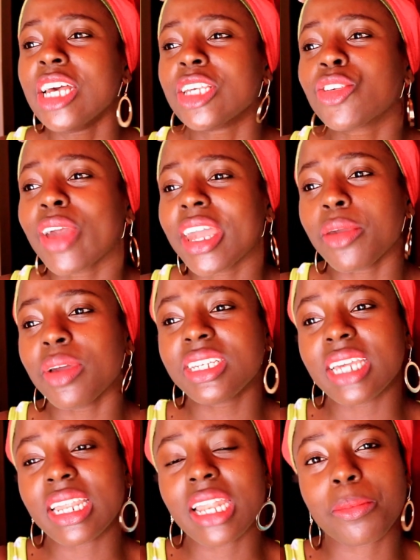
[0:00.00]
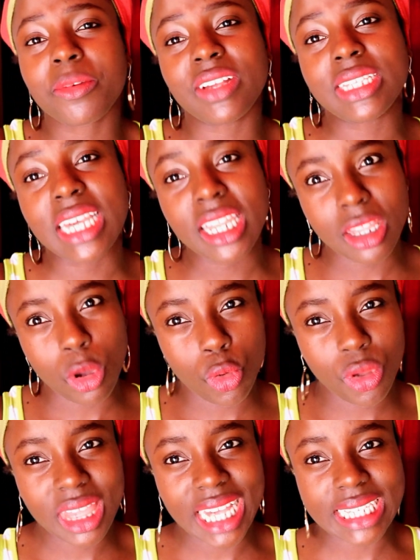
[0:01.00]
So anyway, she ended up even selling the
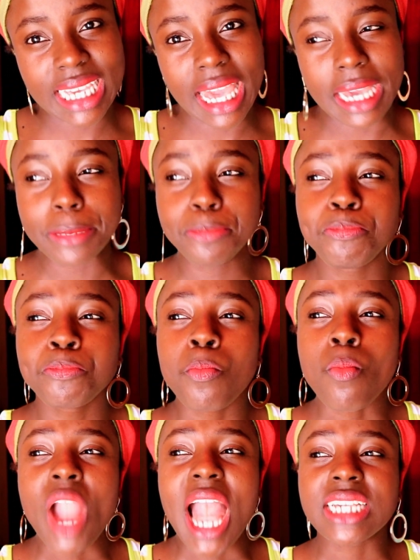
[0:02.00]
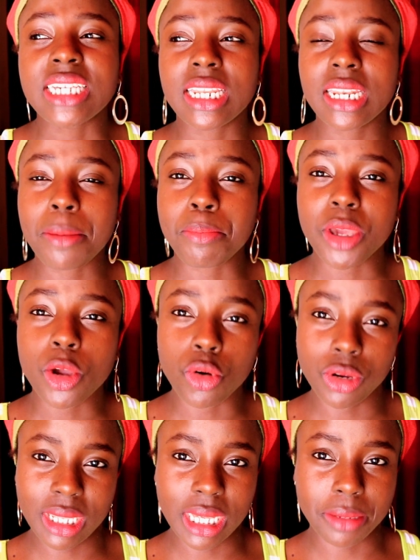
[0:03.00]
whole 30k she ended up being
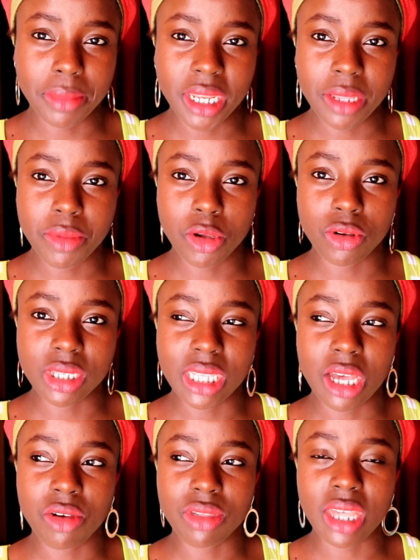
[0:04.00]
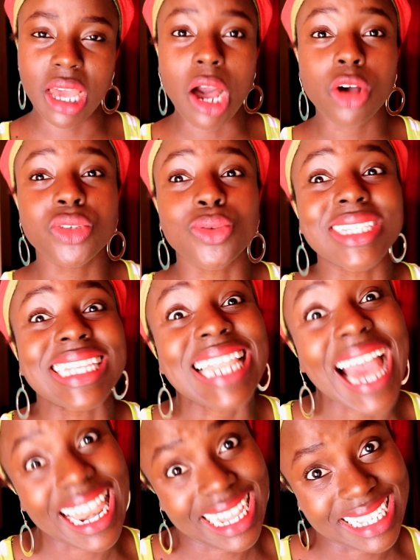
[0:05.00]
conned that money because now the house was
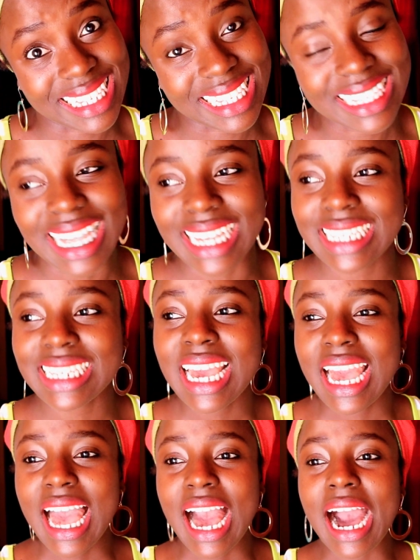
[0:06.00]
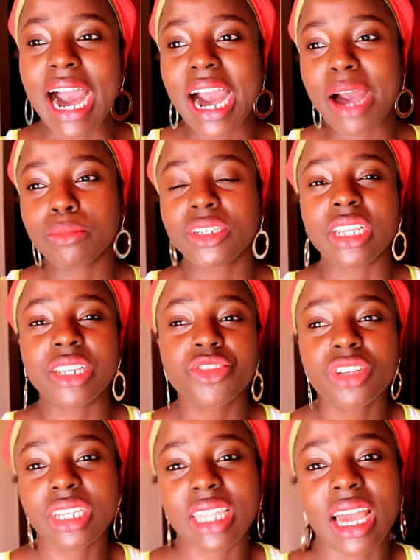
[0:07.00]
non-existent um, she
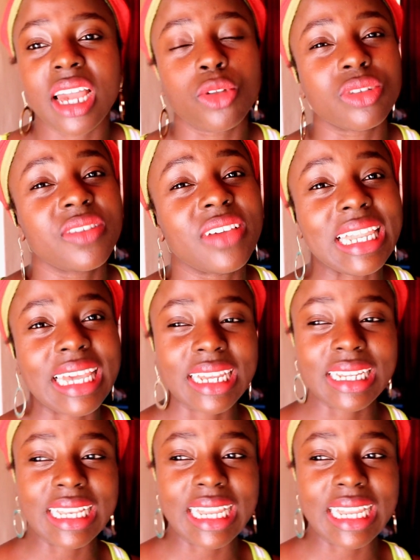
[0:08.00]
reached there it was even getting